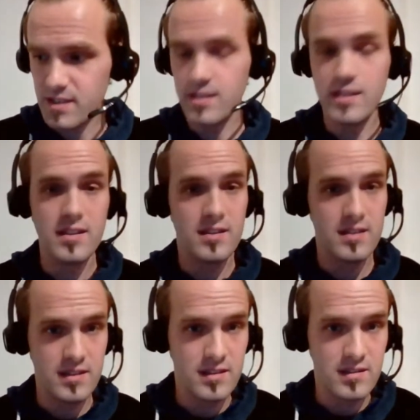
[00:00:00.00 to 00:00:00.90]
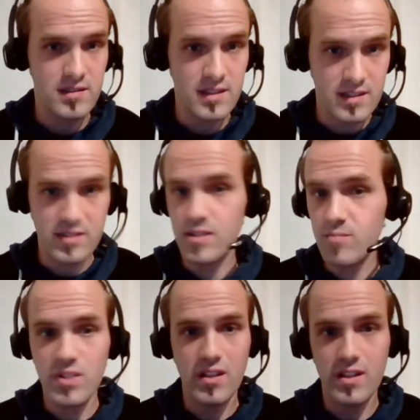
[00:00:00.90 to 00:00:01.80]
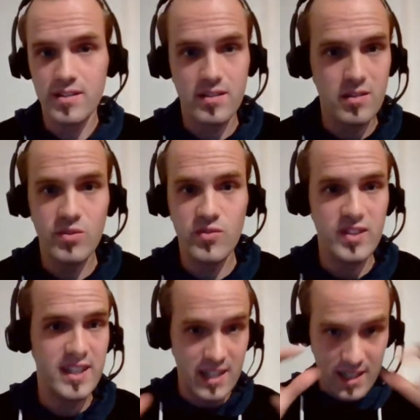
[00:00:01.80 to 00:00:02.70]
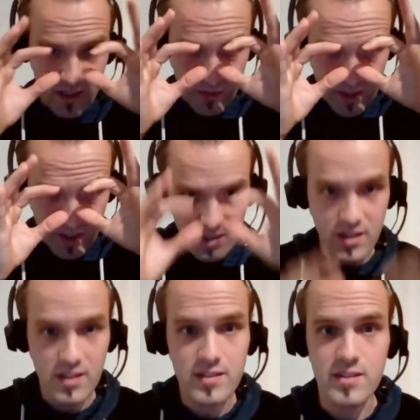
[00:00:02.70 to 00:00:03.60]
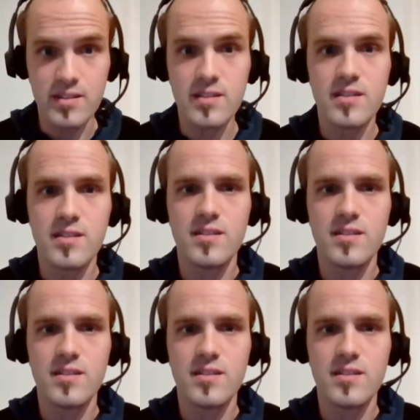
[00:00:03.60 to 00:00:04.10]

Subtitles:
It's symbolized in the movie They Live with the Glasses.